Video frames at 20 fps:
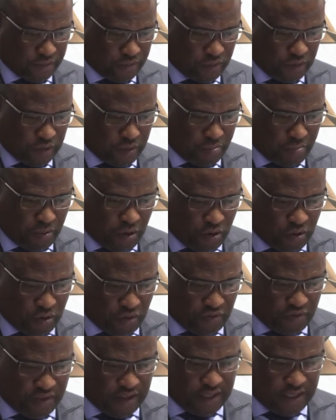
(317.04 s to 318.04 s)
The board
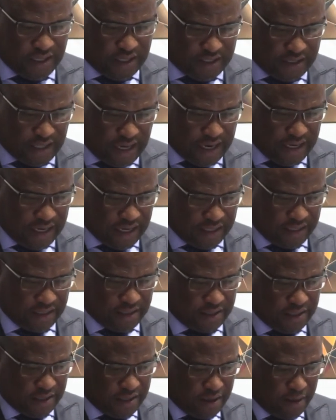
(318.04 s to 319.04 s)
of the East
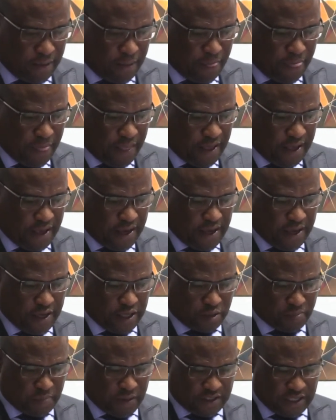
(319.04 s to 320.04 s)
London
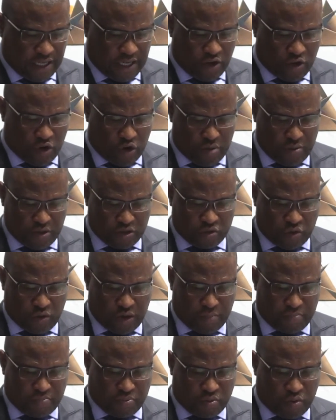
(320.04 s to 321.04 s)
Special Economic Zone
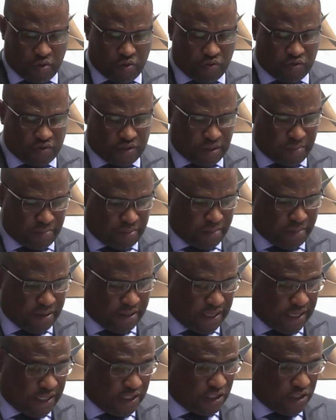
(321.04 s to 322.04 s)
approved
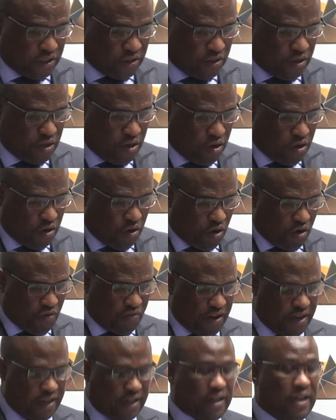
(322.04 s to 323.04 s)
implementation of
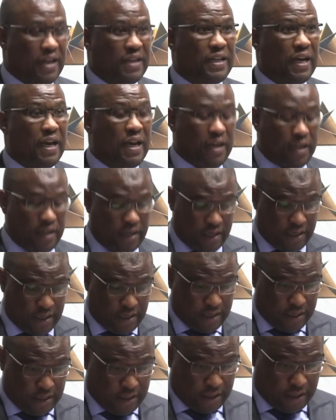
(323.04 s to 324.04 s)
a rental
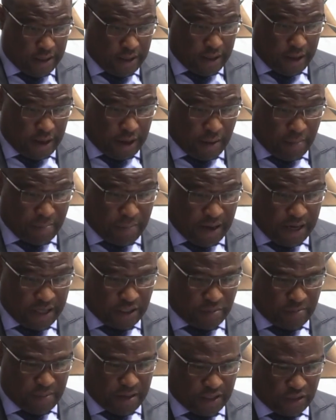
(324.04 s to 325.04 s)

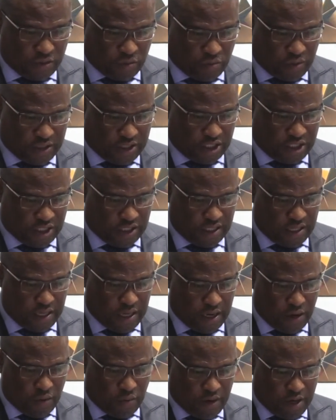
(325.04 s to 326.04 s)
abatement which
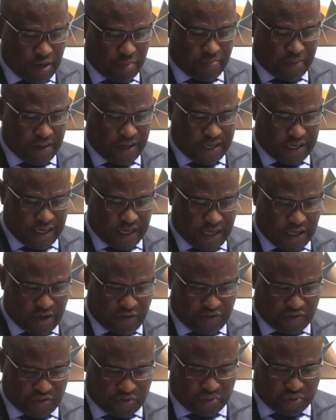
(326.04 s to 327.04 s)
uh, will bring
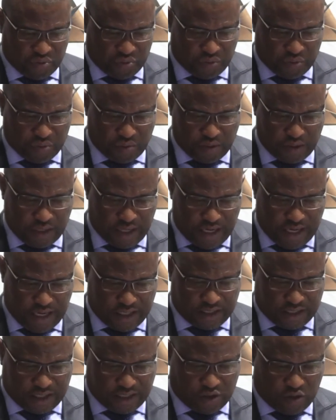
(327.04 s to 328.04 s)
relief to
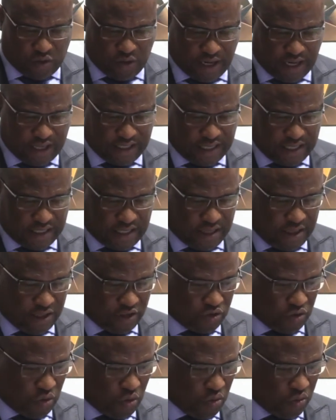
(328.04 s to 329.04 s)
industries located in the
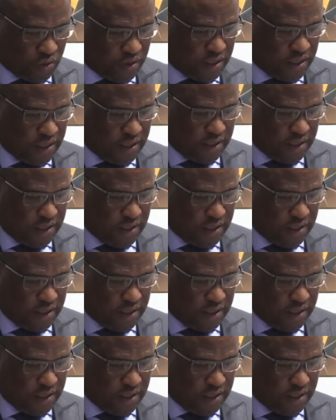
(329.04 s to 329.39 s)
zone